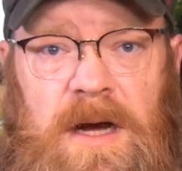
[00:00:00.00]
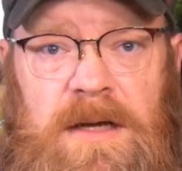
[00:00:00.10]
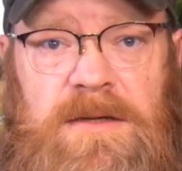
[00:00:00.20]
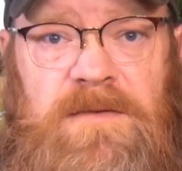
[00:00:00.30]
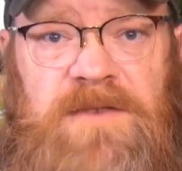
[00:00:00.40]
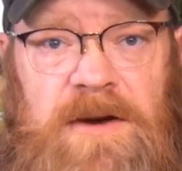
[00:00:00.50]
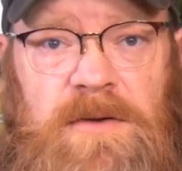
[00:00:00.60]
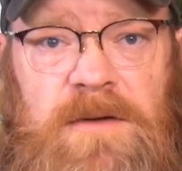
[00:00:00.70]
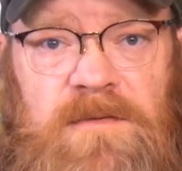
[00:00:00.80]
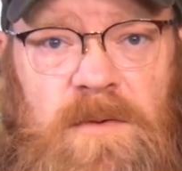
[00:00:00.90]
uh, to
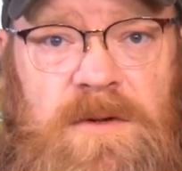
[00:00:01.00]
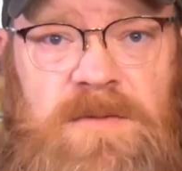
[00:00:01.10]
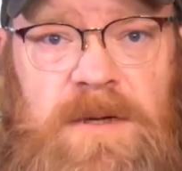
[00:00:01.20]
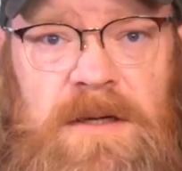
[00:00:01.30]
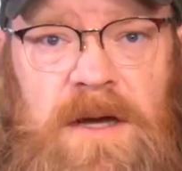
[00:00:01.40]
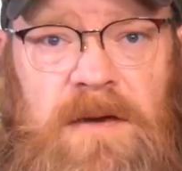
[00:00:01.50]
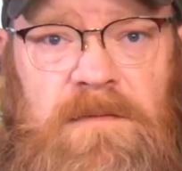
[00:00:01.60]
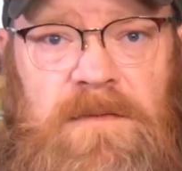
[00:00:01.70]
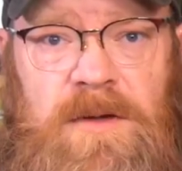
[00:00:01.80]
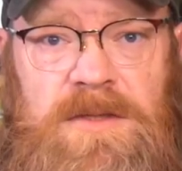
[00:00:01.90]
federal enforcement
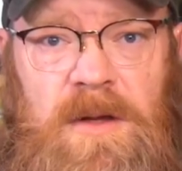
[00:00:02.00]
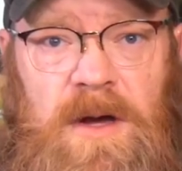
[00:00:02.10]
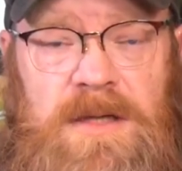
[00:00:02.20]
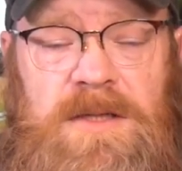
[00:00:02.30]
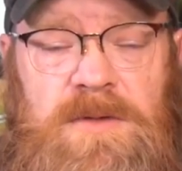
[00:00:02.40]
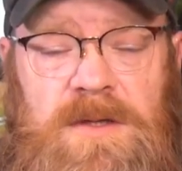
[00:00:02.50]
of those laws.